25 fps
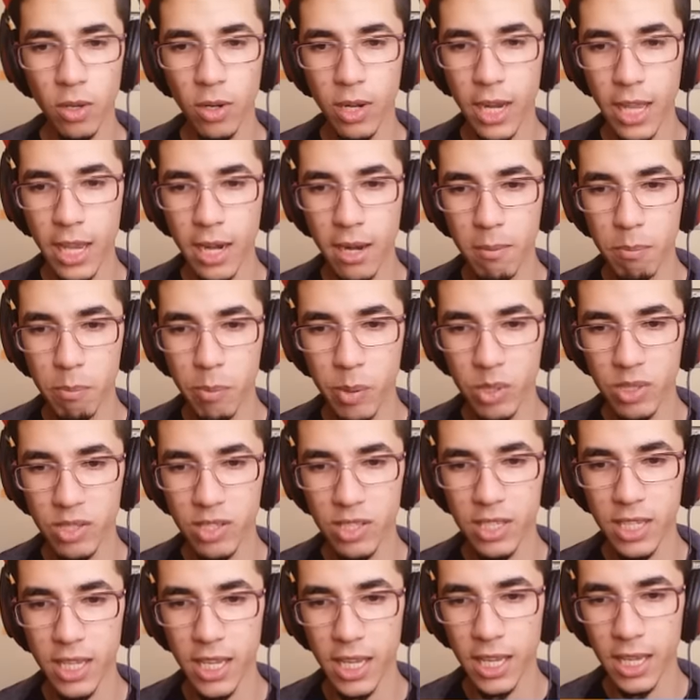little
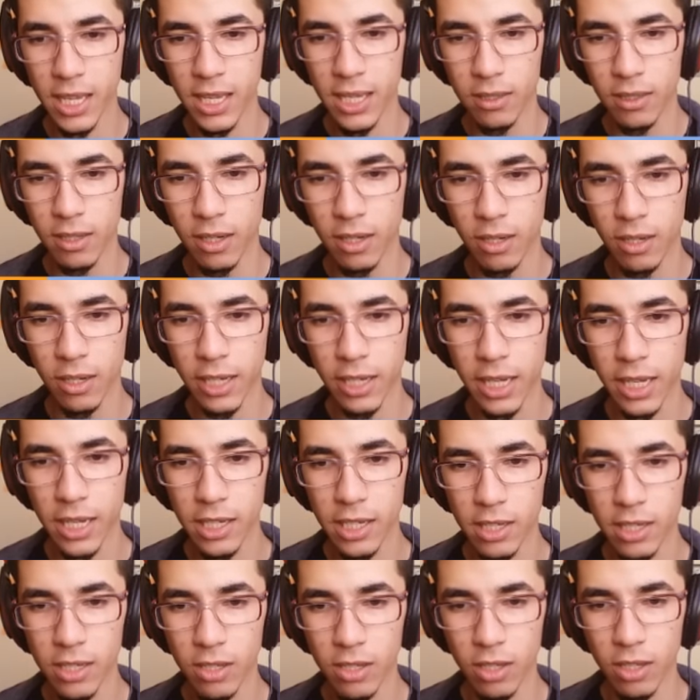pussy.
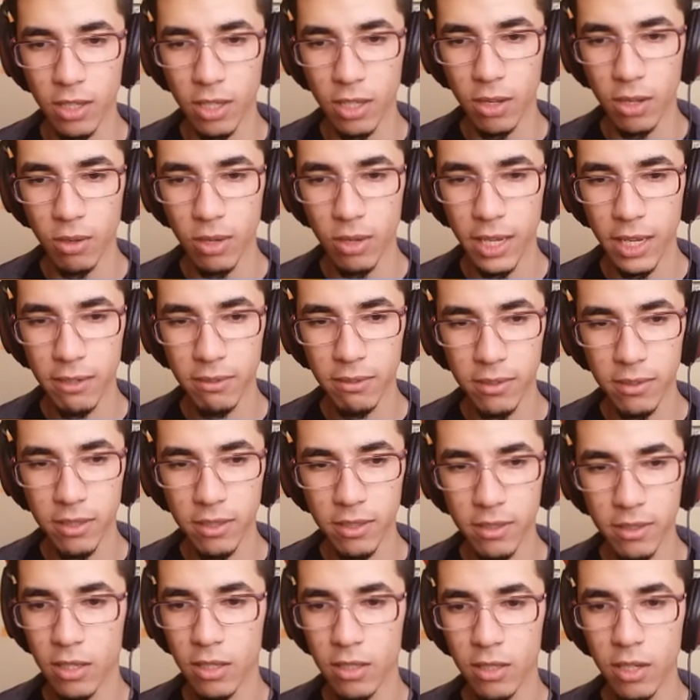Okay, go left.
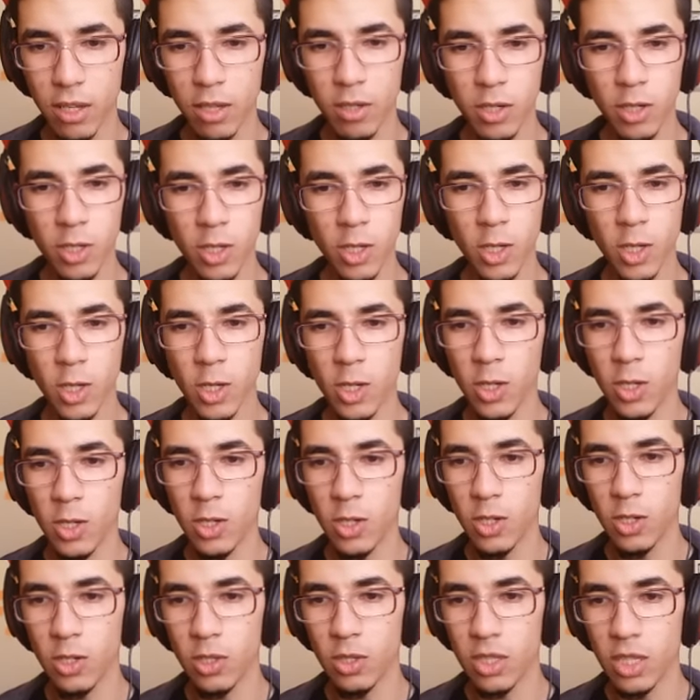Oh no no no
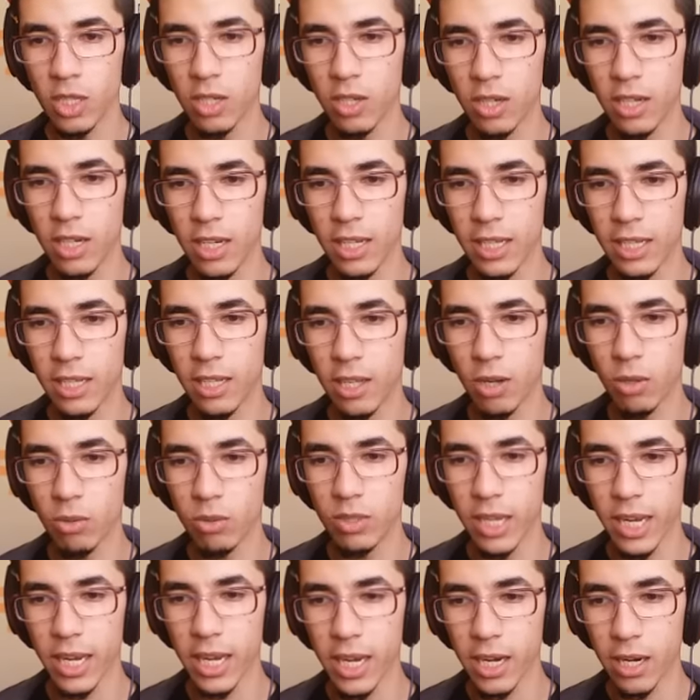no no! They're gonna
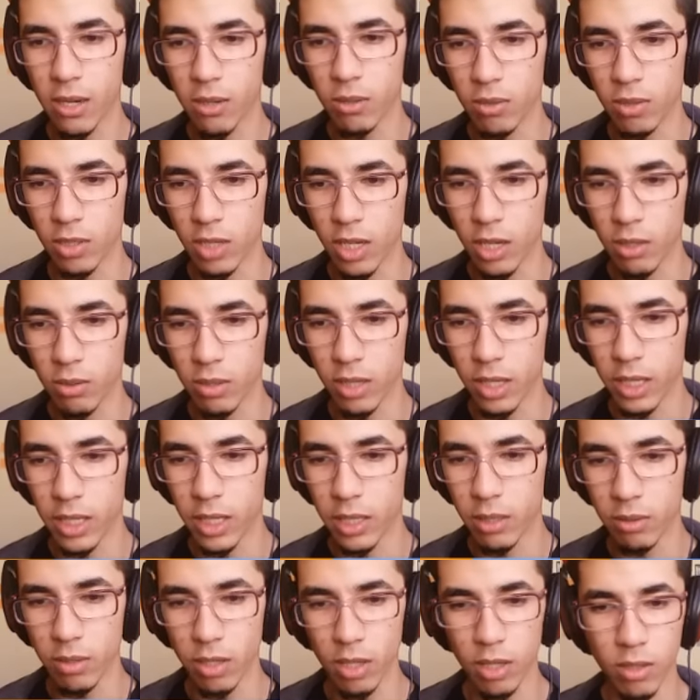go down. Go
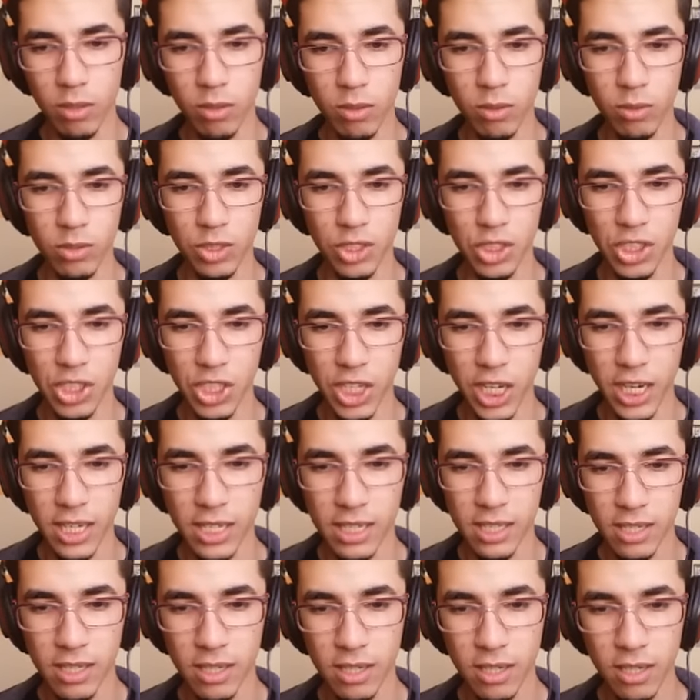down. Oh
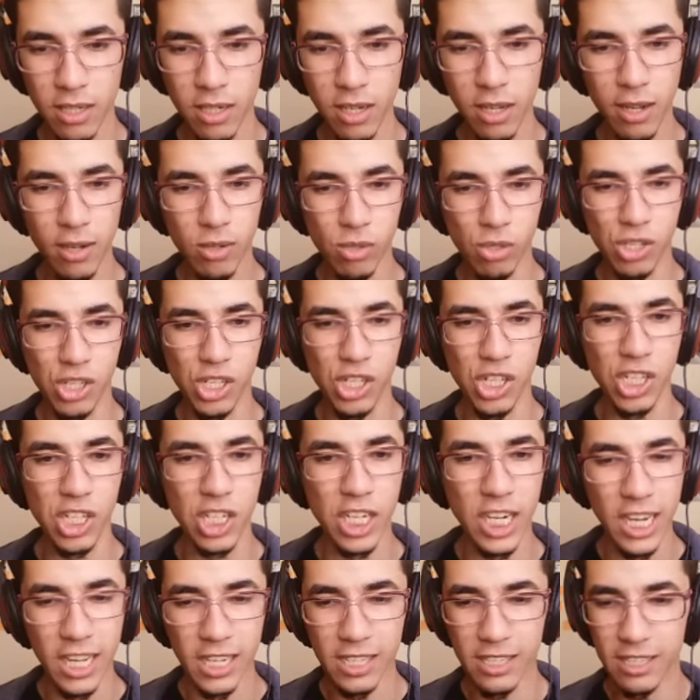shit. Oh
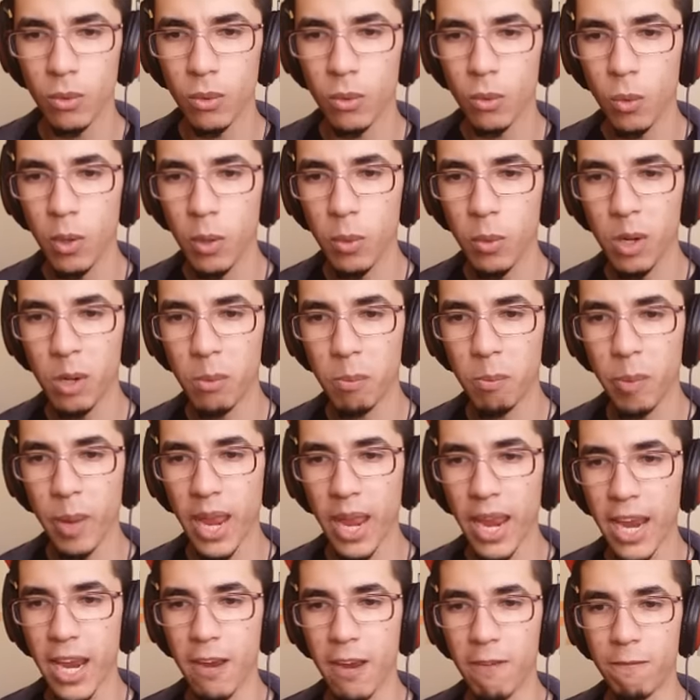shit. We will
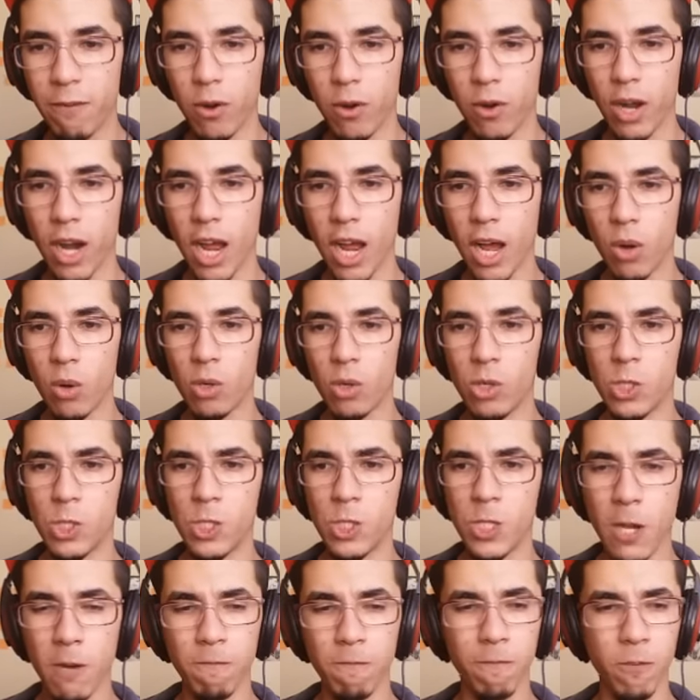pay for our
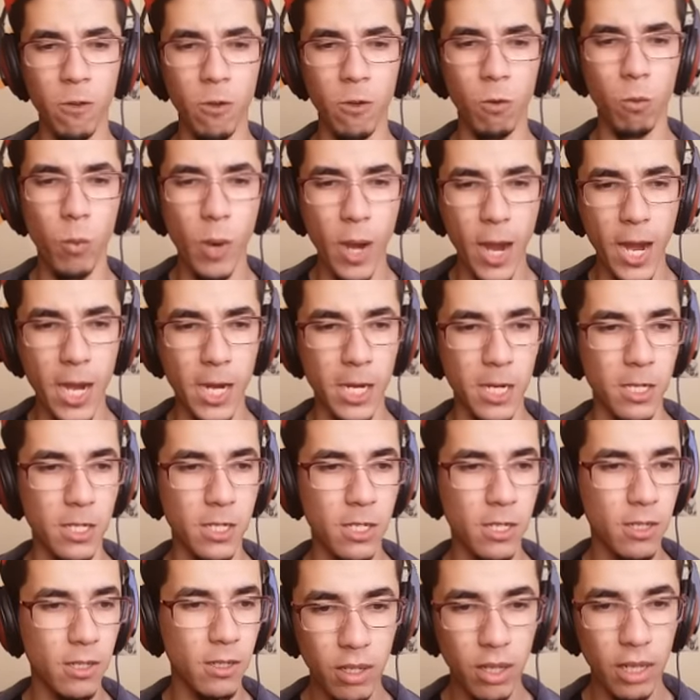sinful
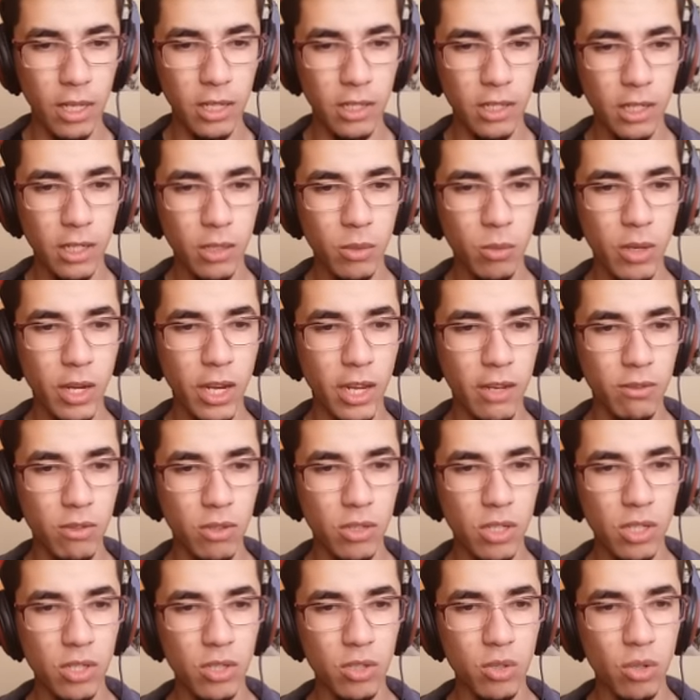ways. I think we have
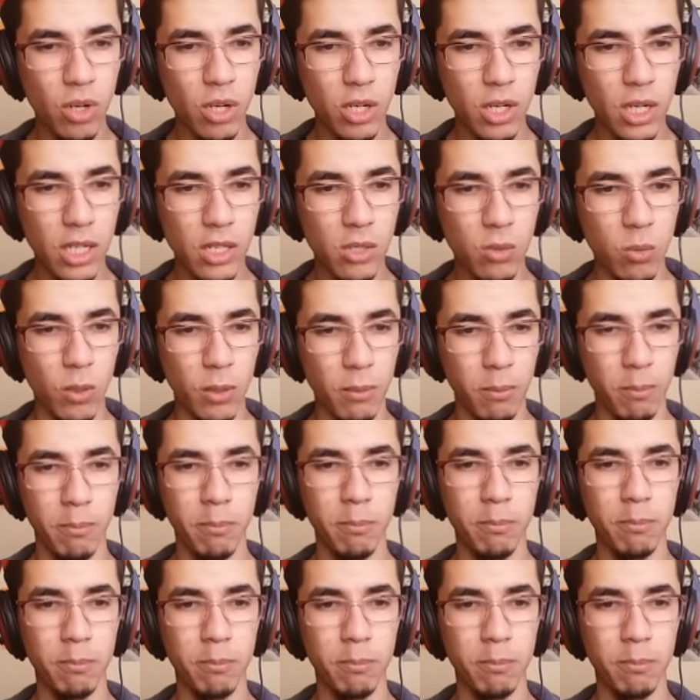to destroy this one.